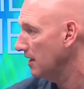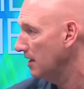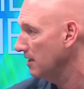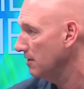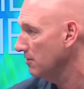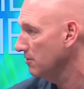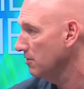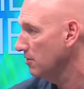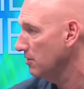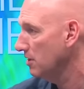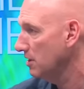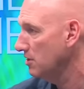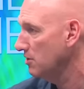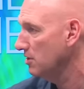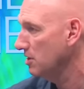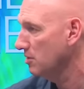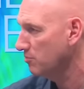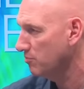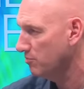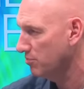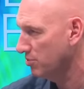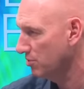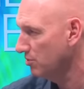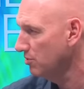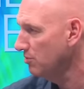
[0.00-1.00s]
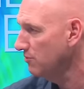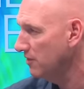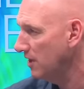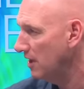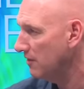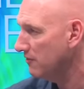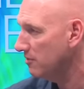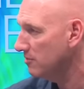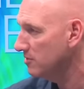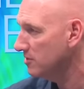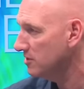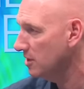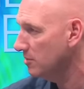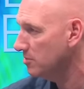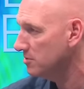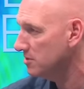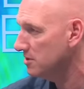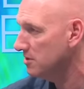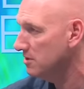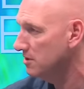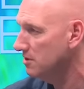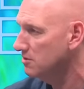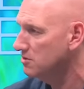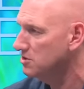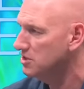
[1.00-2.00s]
I don't know that you can prove that from
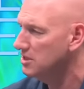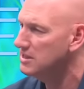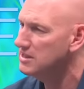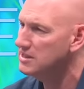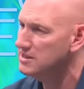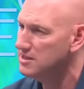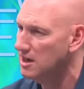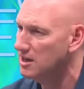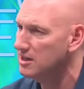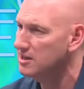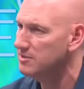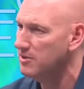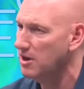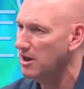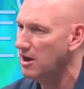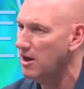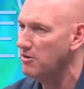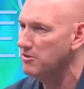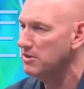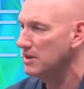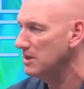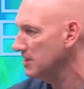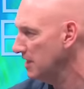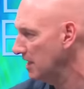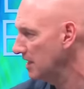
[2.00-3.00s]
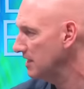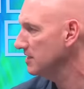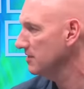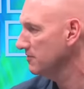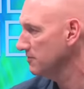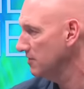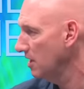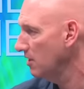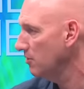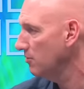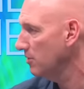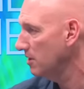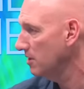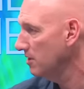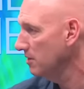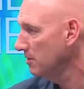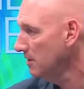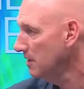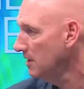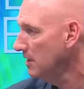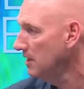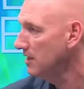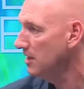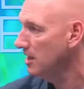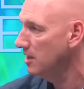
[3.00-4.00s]
Scripture. You know, Jesus talked about how in the days of Noah
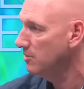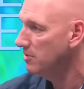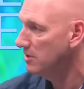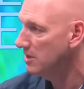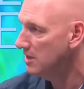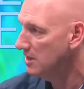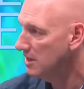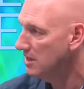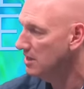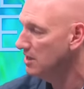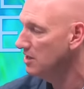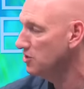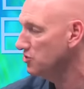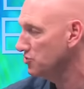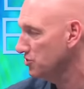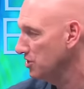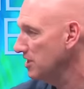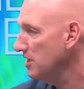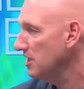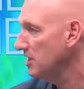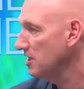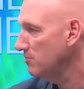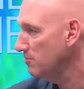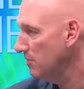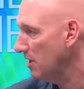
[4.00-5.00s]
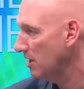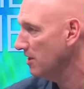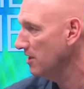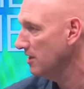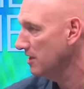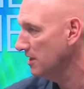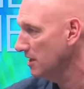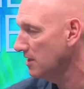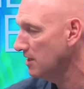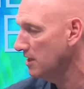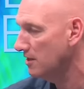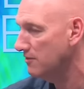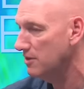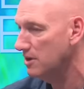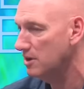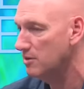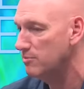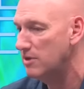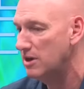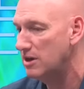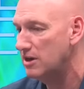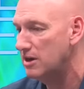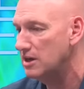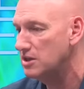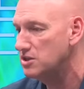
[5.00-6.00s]
they'd be eating, drinking, marrying, and giving in
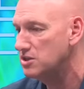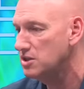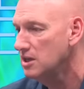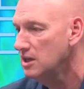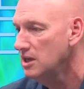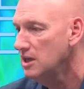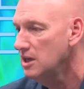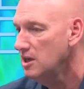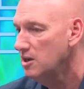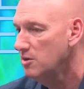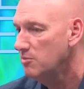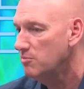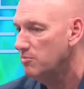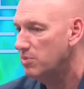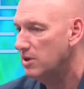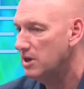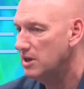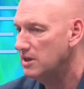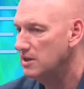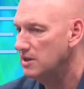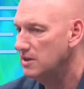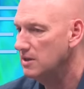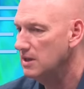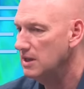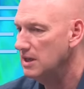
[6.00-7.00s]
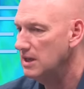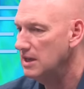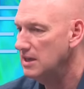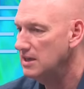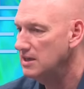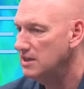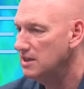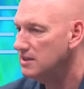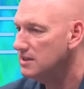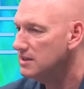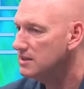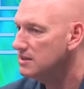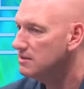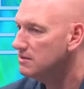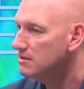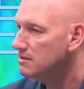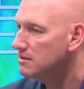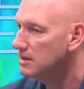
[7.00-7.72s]
marriage, but he doesn't.